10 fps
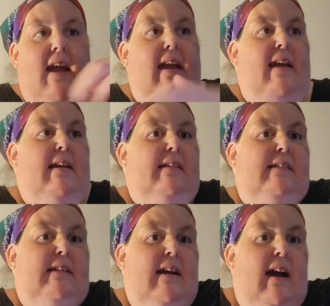
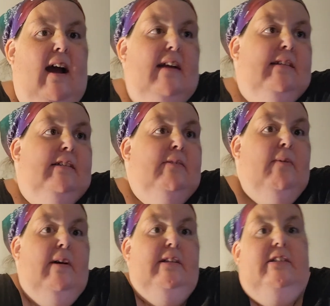And I
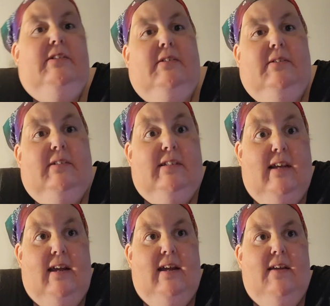just want to
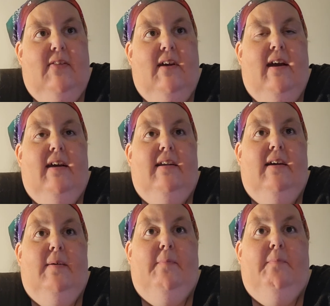say that
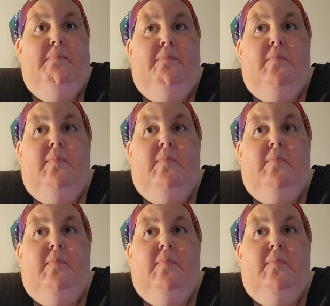um,